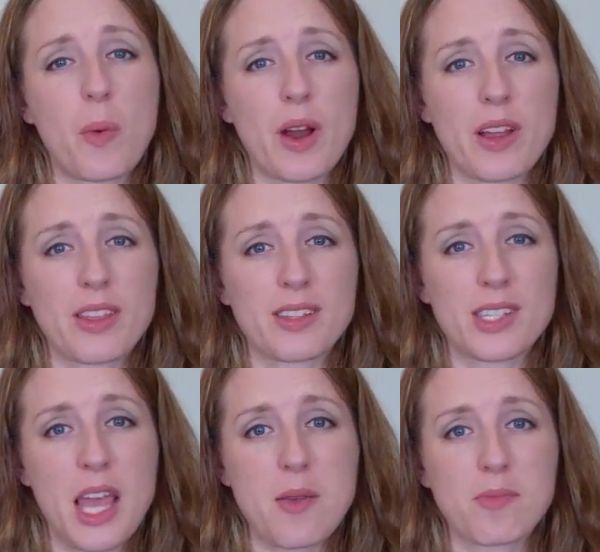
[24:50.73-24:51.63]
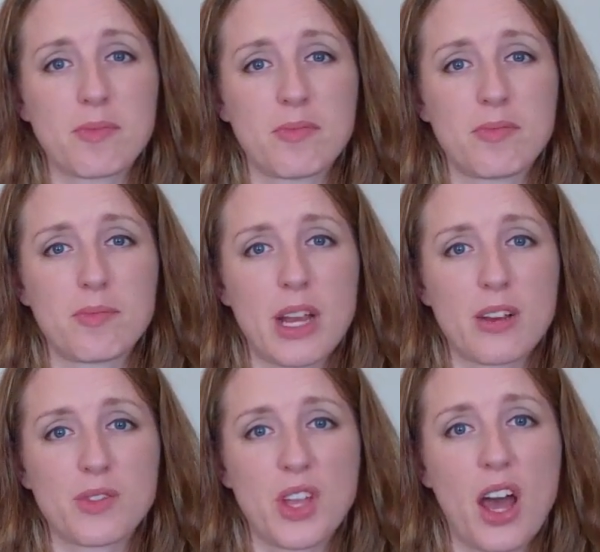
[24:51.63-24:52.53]
so I'm not wearing the same
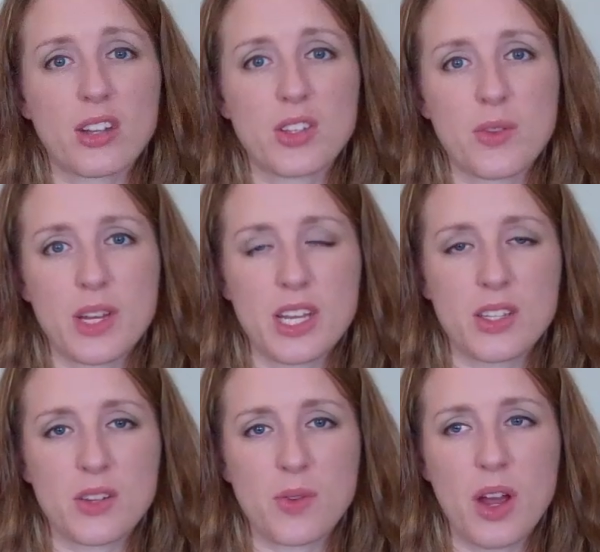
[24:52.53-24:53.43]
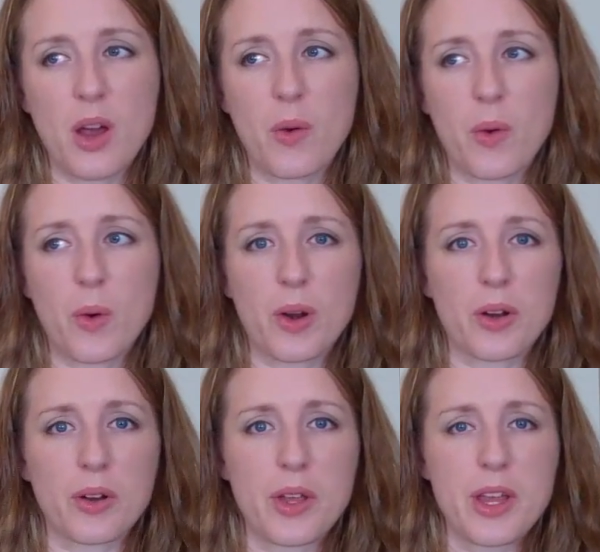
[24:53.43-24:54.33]
pair of socks 3 days in a
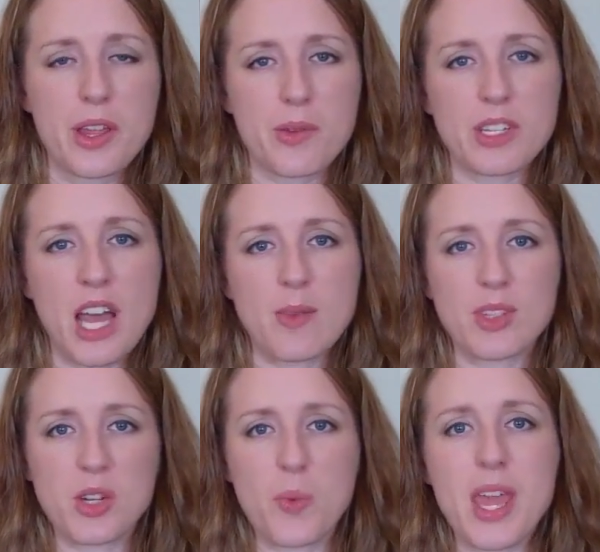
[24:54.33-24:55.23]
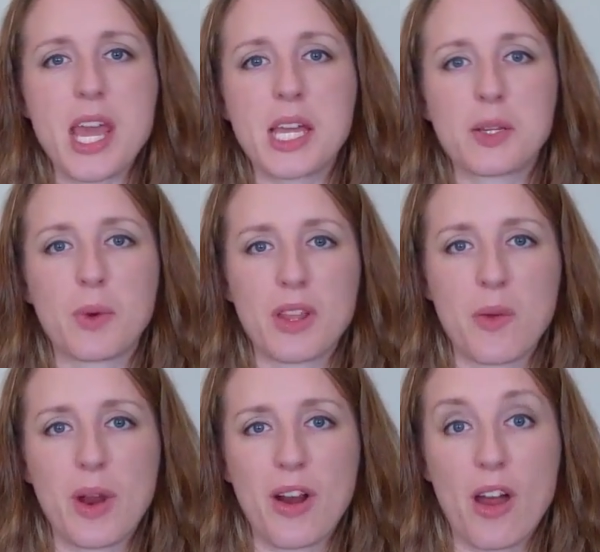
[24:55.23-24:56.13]
row or 3 times in a
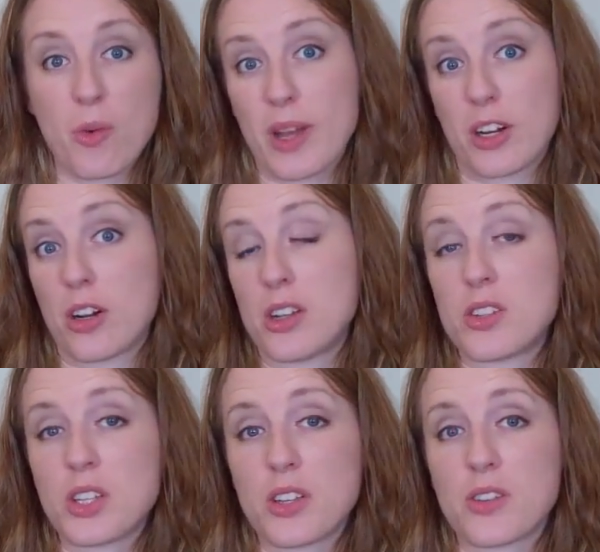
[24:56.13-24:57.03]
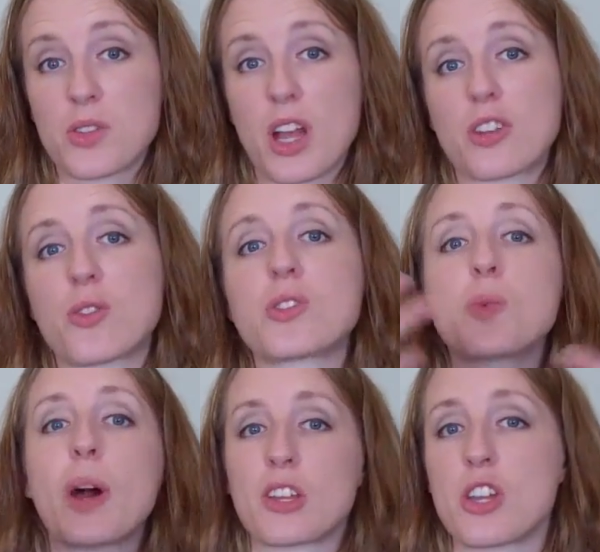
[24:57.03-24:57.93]
week where they wear out quicker until your
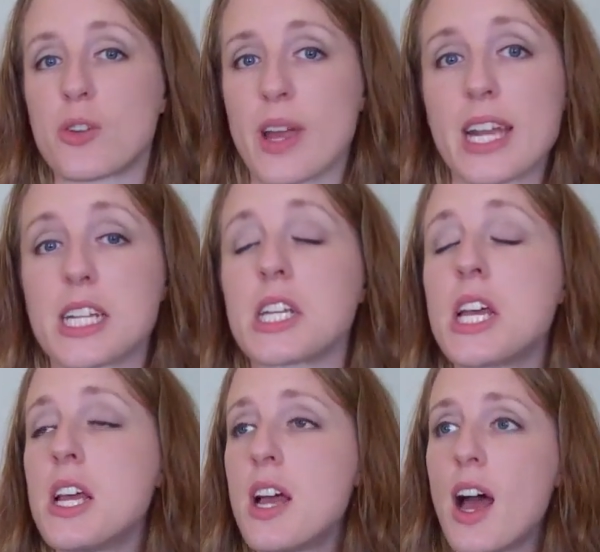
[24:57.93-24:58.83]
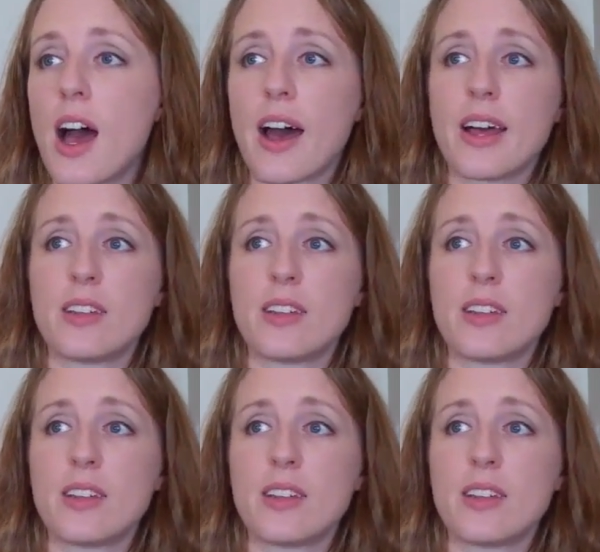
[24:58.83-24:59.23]
sock drawer is well curated.